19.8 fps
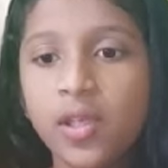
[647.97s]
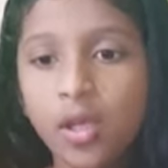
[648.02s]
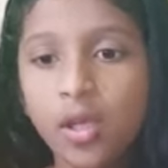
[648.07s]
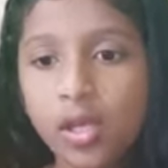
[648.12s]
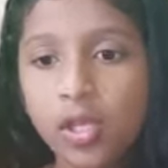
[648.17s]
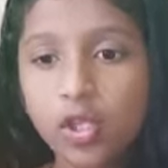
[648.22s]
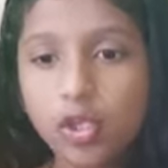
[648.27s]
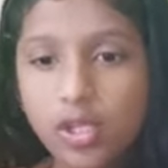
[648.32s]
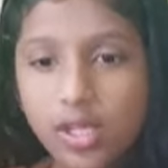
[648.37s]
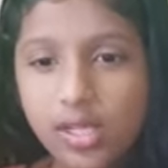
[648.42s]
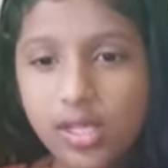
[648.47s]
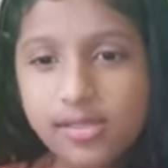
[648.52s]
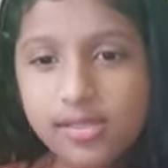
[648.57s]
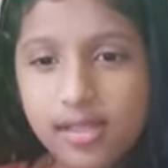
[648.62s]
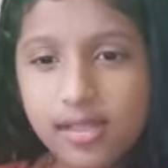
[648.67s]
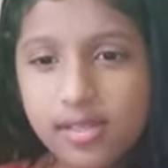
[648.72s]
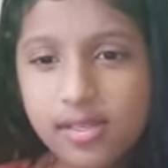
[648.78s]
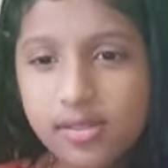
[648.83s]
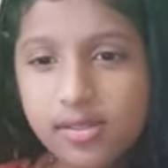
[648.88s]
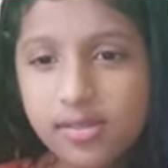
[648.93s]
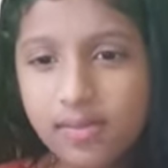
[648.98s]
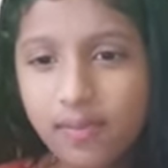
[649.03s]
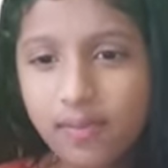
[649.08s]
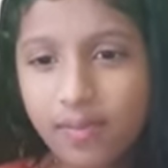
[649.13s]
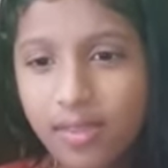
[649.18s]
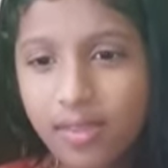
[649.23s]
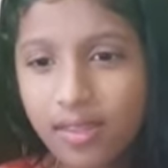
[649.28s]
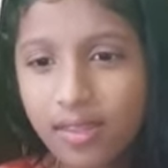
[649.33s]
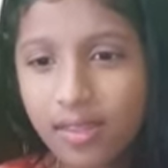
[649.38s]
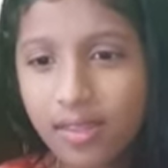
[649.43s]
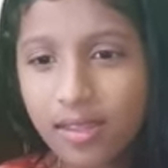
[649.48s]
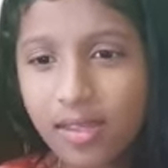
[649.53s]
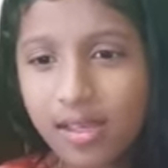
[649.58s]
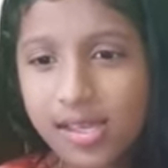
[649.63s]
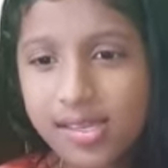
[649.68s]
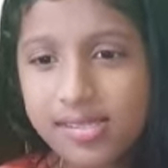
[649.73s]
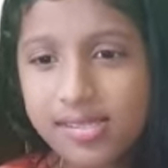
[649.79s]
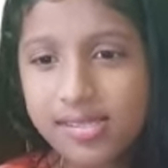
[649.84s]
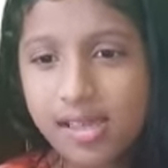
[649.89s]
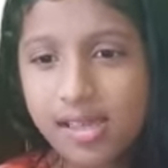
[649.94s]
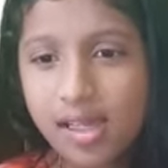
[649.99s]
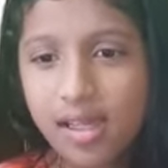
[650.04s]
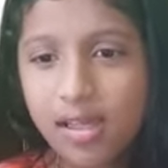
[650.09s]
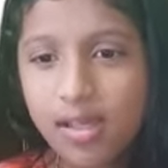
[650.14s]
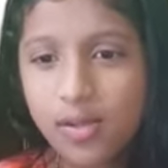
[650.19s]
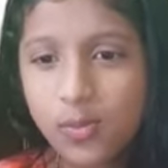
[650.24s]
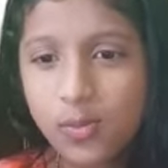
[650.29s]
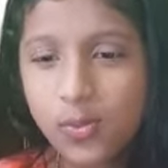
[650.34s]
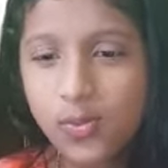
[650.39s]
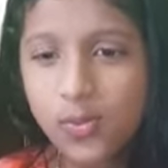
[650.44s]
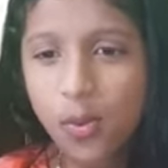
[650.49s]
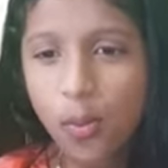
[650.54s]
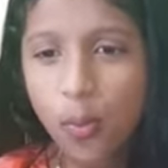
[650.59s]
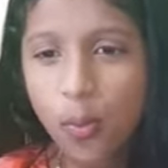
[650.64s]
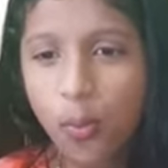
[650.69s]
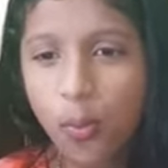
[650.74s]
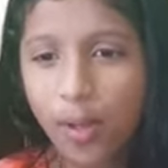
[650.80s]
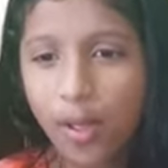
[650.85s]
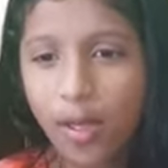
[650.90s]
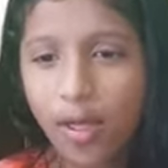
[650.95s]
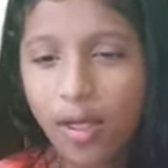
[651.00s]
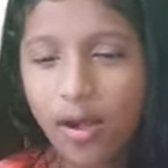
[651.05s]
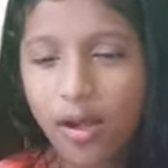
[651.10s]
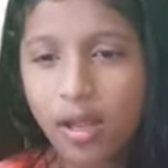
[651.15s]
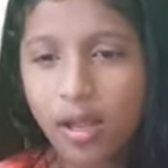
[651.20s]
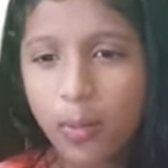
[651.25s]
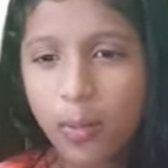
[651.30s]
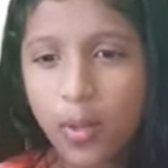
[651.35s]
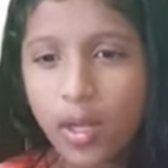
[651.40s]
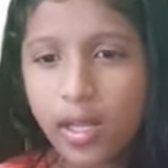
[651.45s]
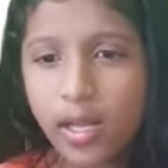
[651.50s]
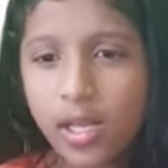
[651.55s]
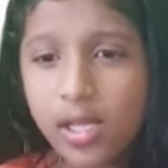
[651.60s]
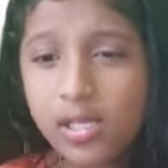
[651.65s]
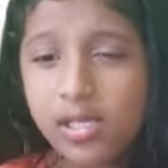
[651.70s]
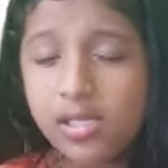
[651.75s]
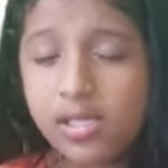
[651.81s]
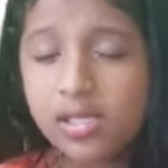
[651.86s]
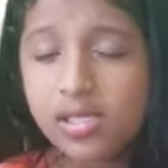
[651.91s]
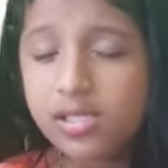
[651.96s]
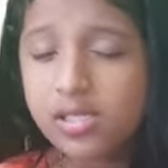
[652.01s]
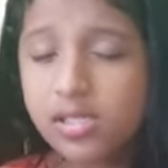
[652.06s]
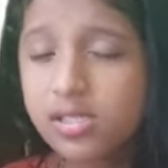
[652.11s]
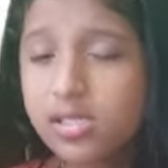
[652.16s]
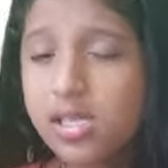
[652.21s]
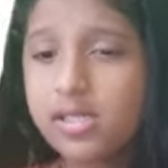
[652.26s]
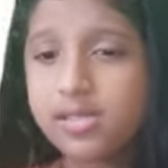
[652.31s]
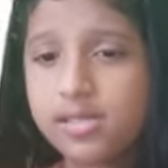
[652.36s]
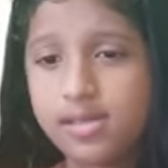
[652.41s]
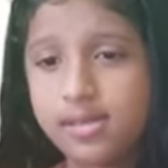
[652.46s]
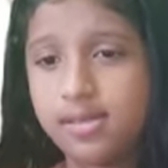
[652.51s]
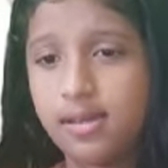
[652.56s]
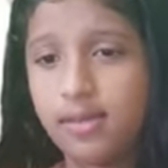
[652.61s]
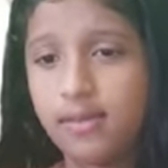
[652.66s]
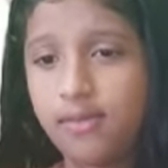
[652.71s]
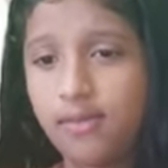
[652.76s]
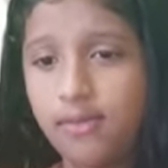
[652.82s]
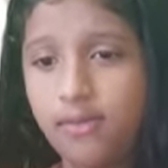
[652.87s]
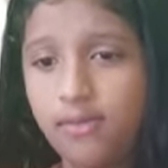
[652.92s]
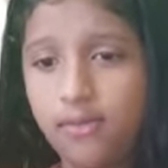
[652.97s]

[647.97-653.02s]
You can see this. Yes, so very sensitive.